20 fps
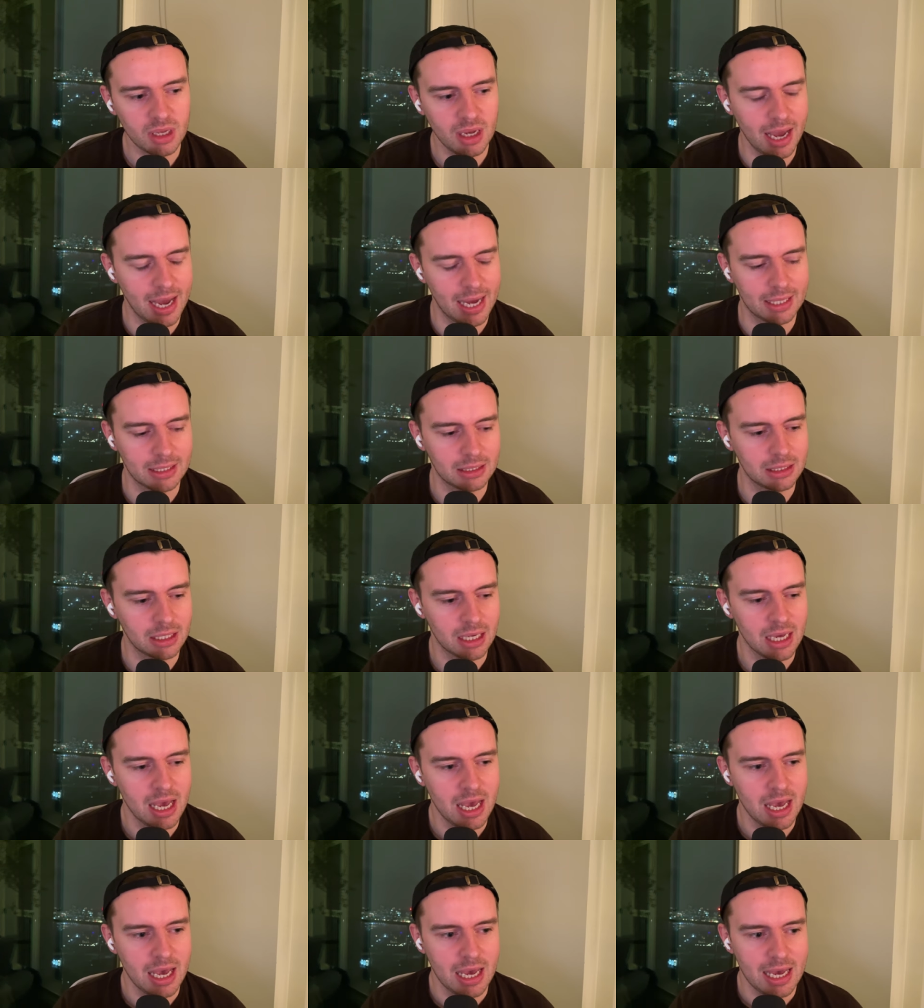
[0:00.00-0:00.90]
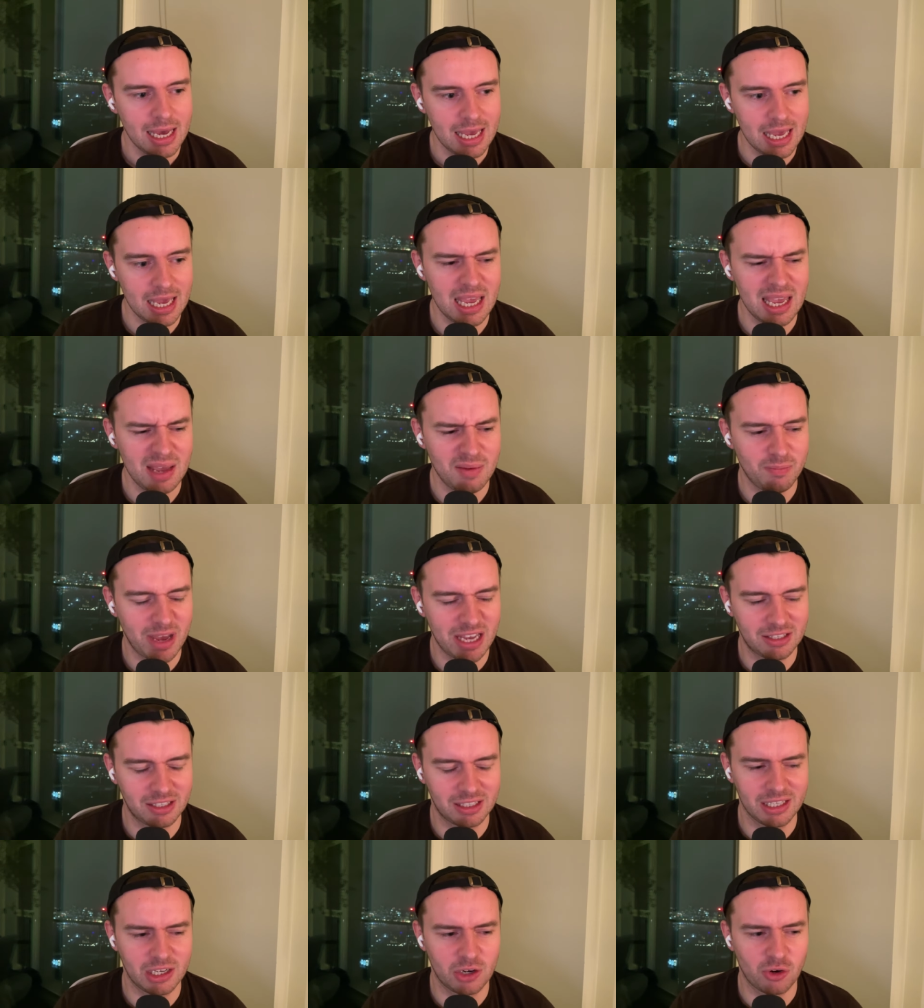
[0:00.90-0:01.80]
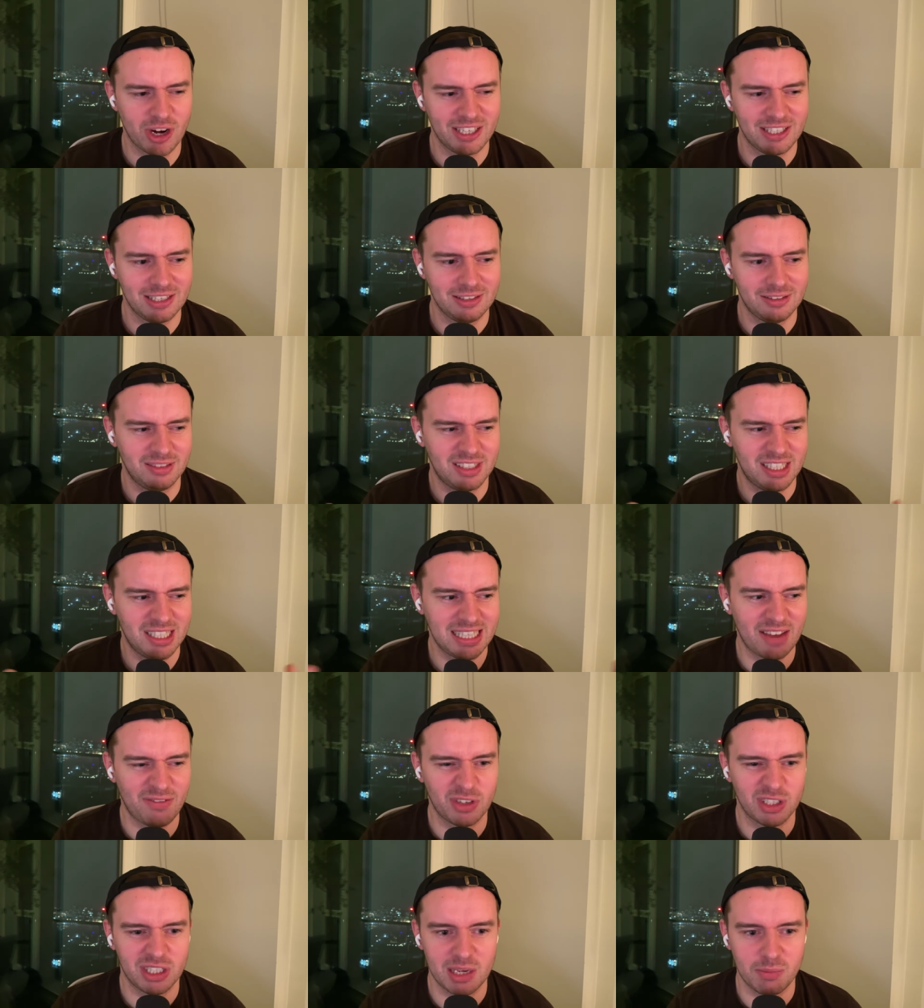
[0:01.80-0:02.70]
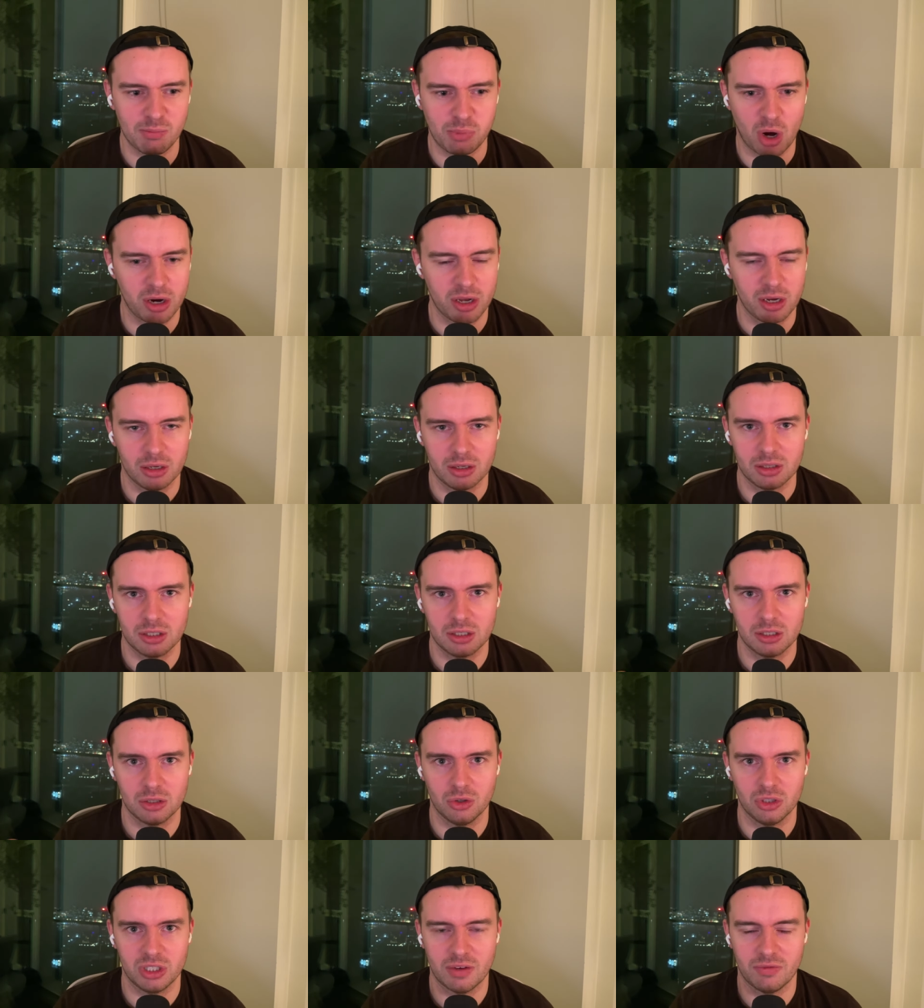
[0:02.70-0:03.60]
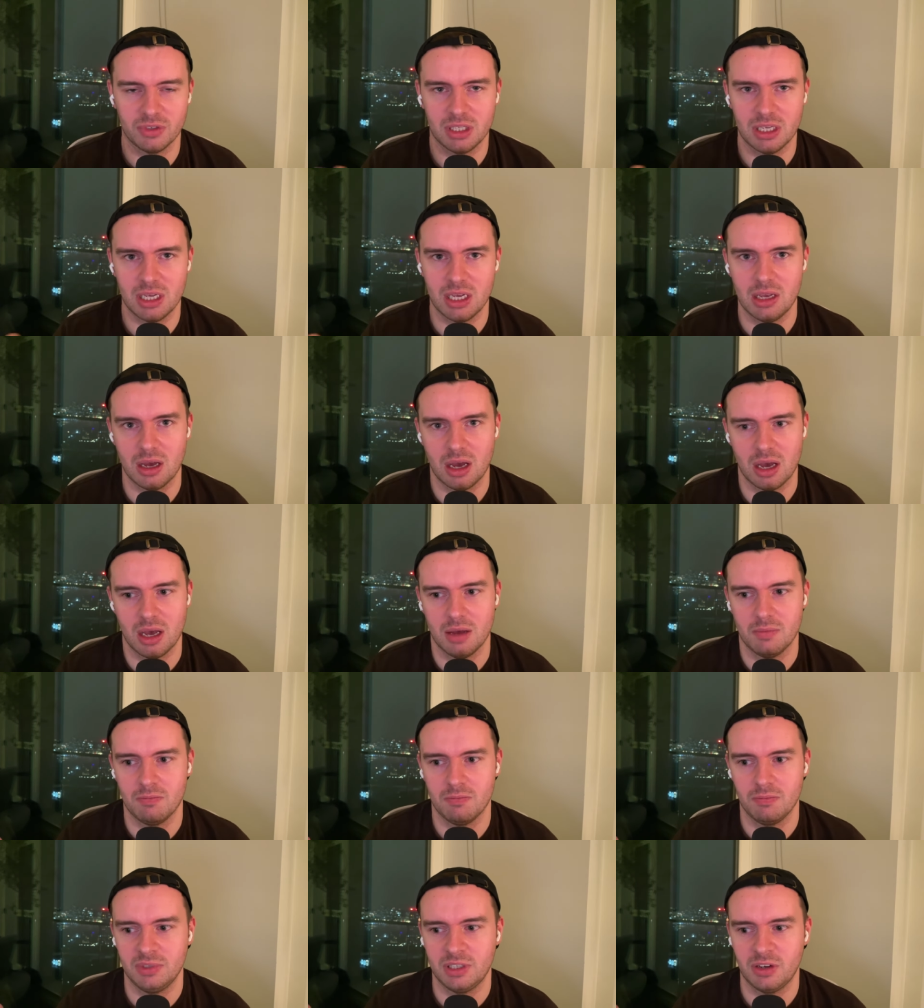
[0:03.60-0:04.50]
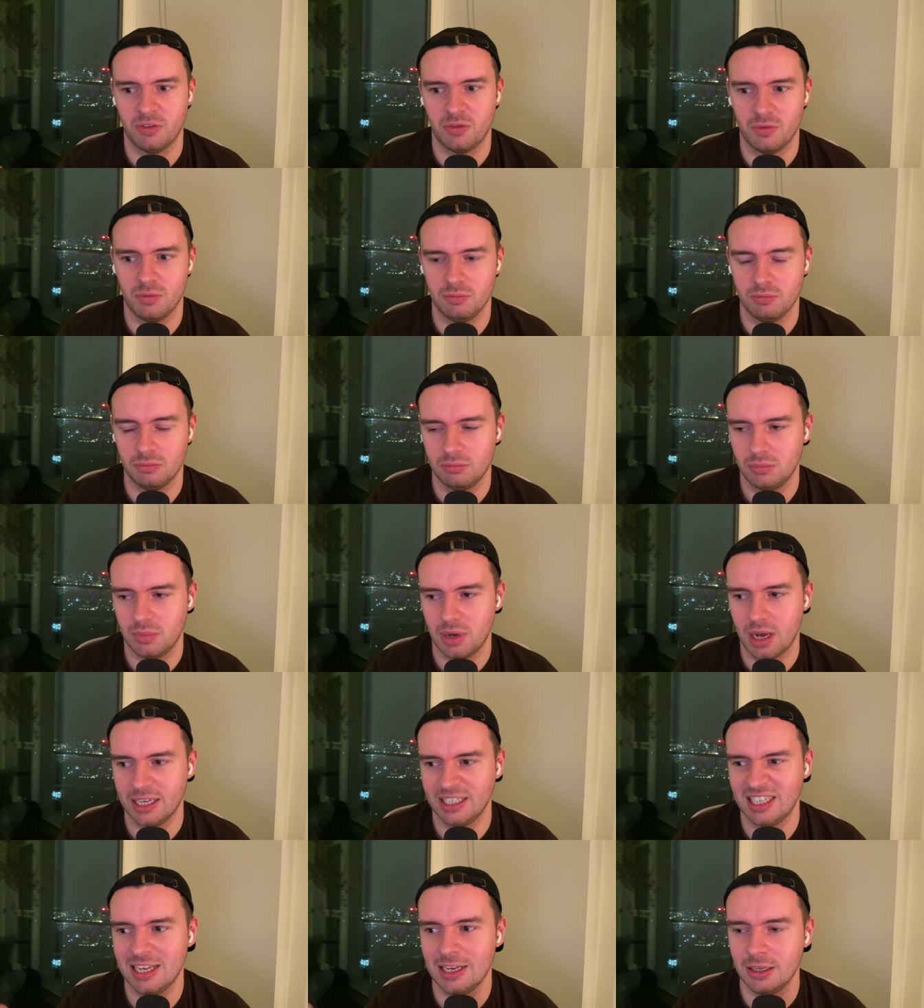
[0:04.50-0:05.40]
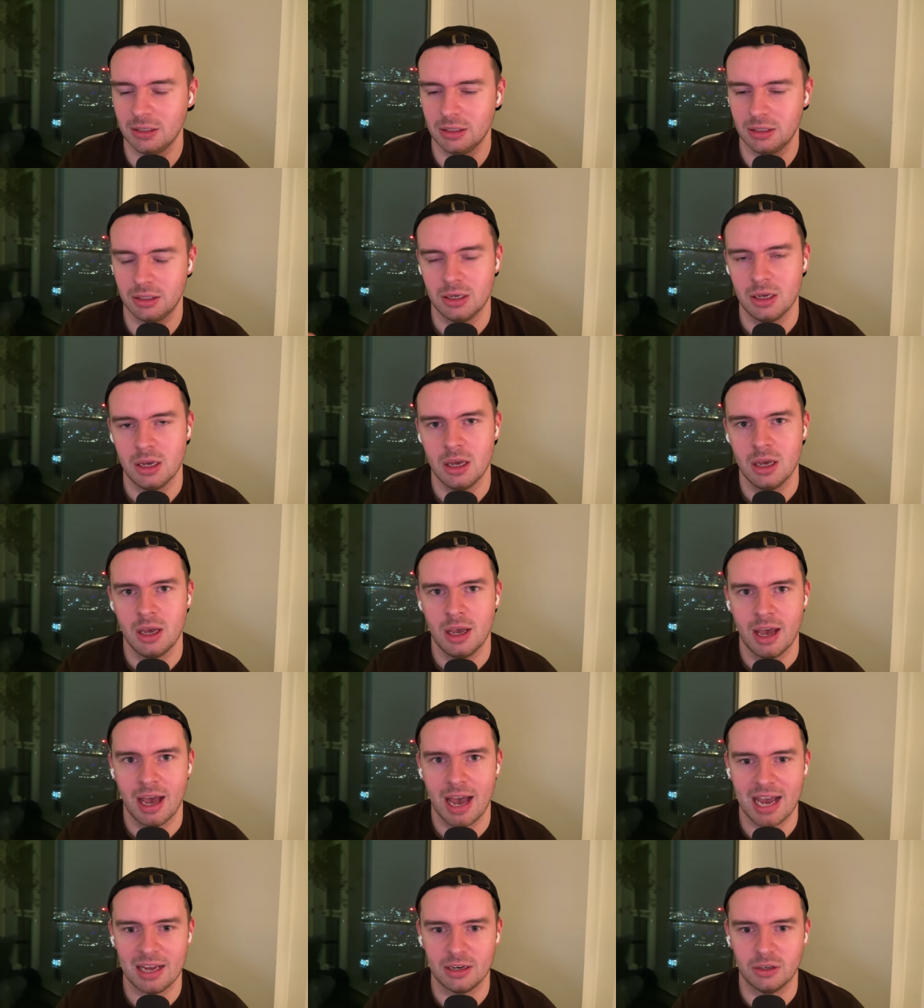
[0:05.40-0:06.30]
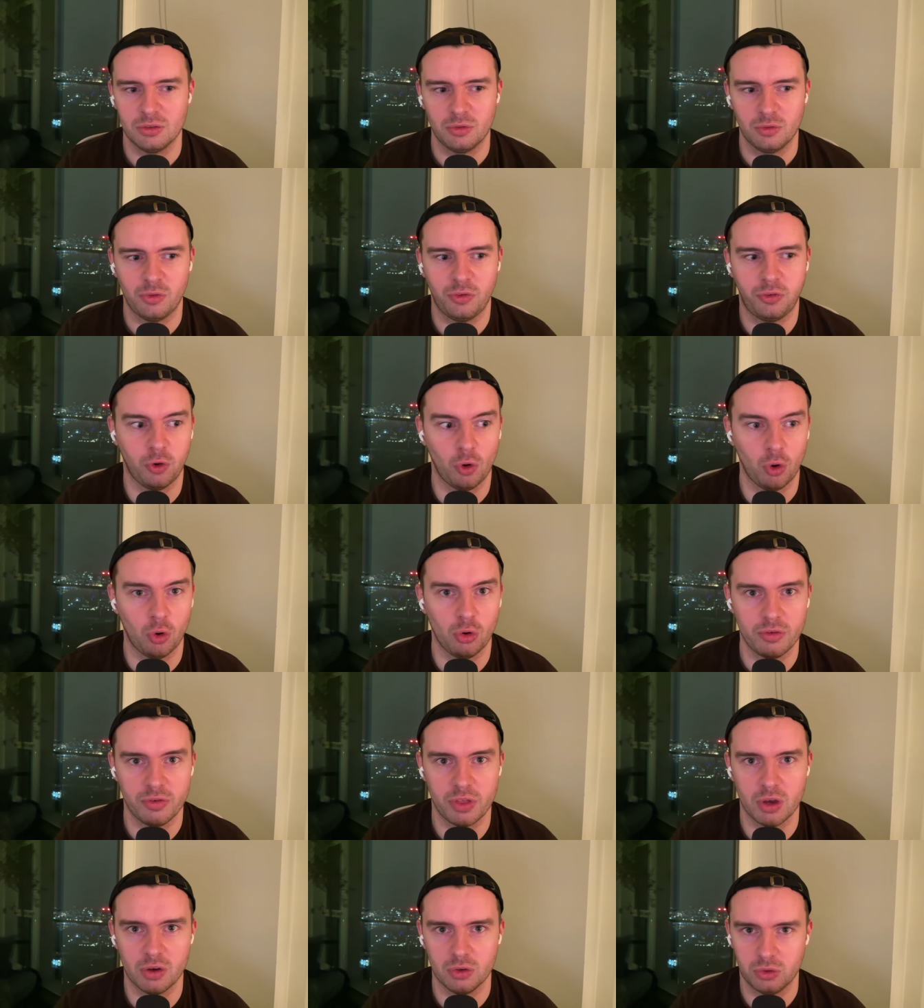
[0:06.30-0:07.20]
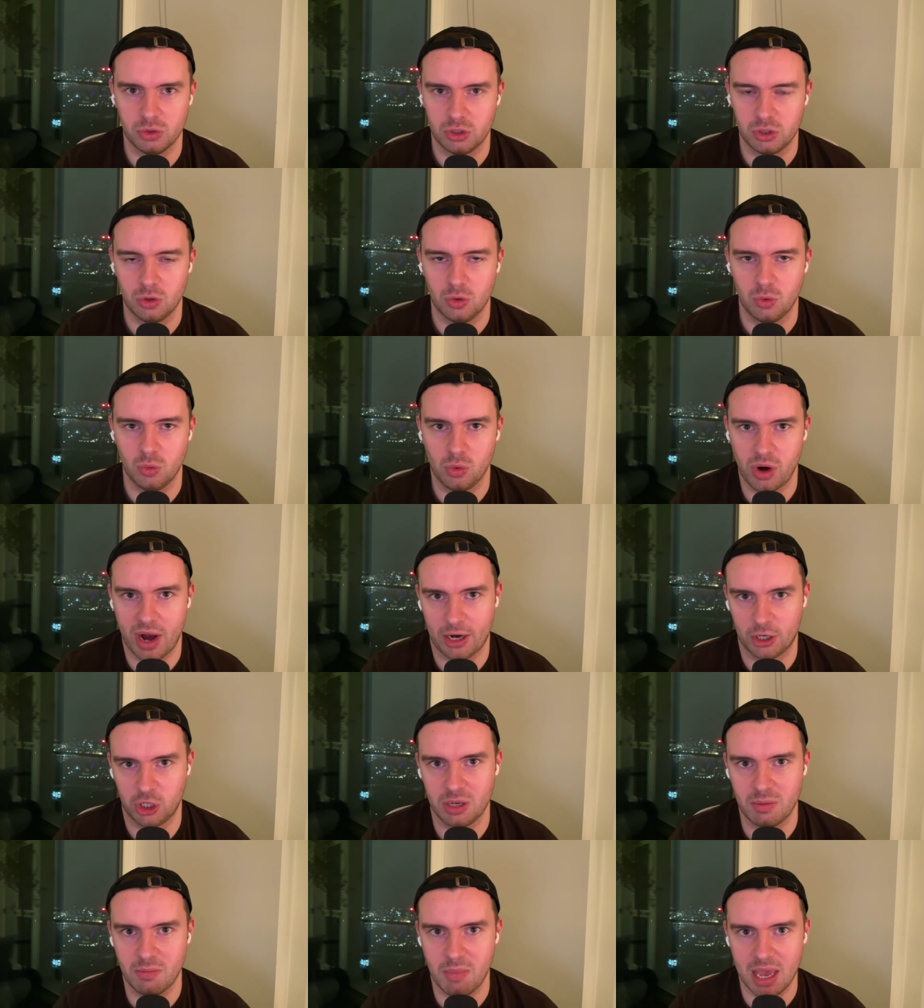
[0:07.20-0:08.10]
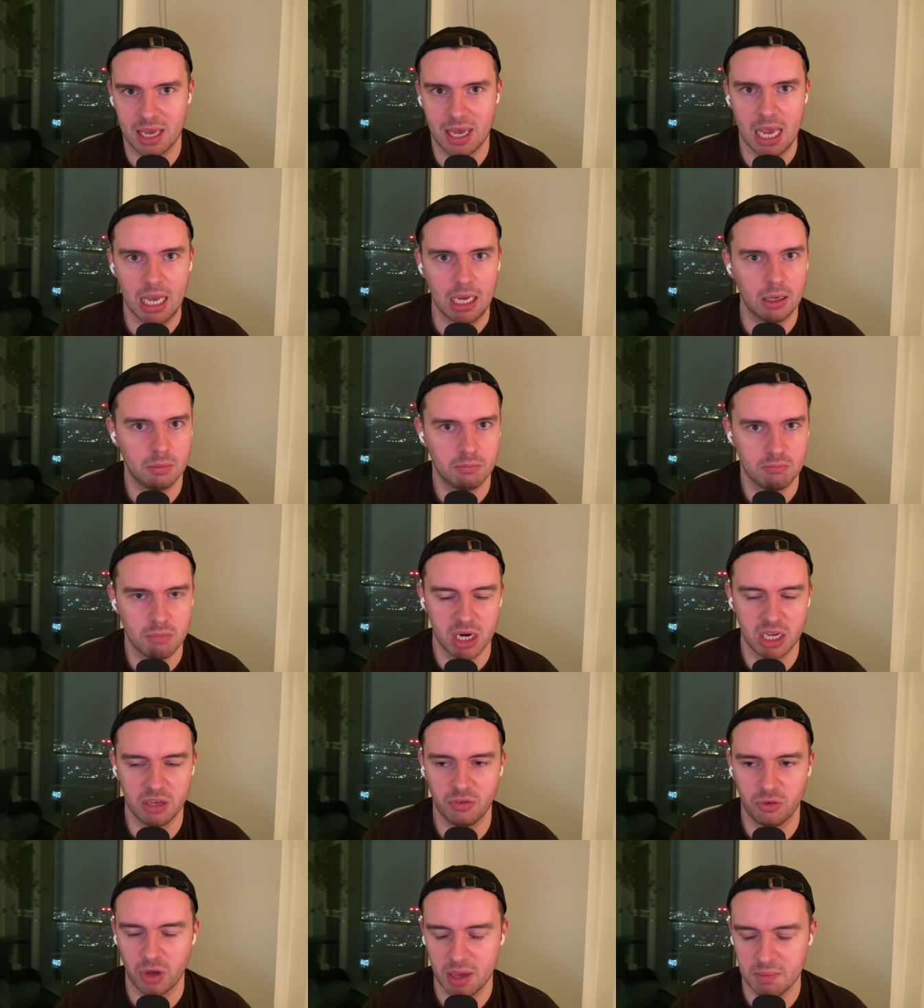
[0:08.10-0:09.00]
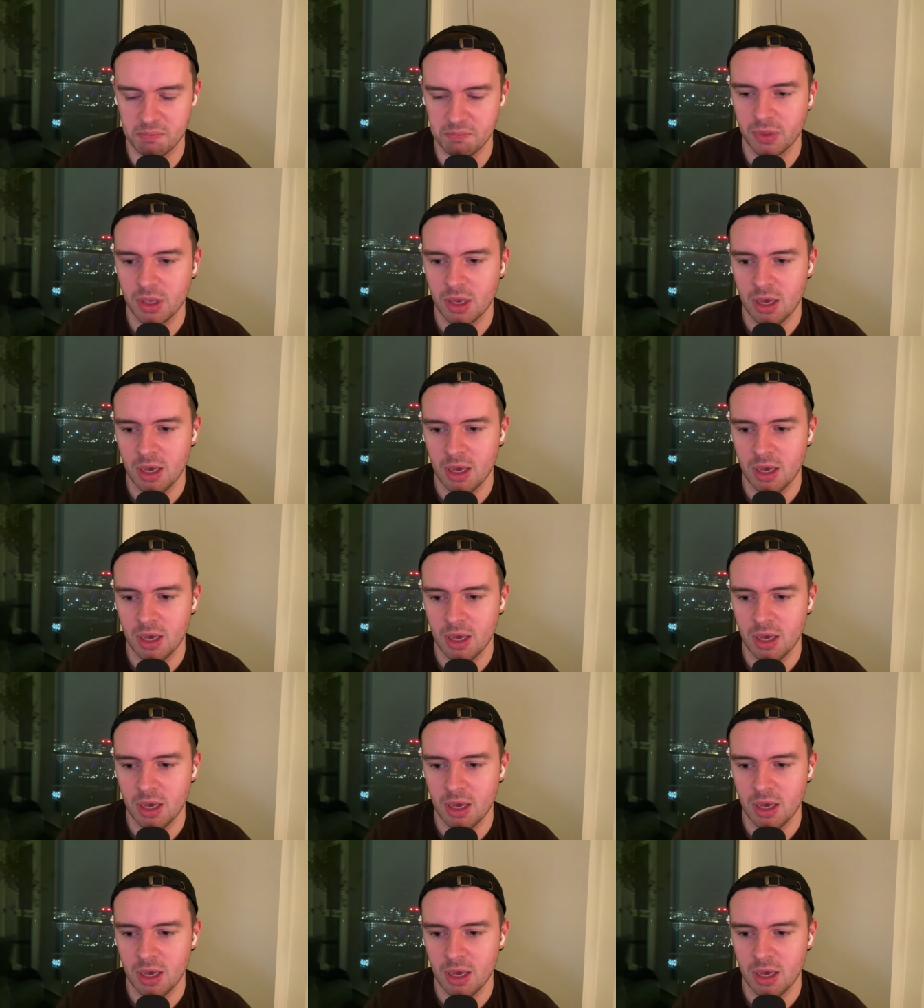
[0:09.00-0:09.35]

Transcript: And he basically created 70 products or 70 um, different ideas. And four of those were actually making money for him.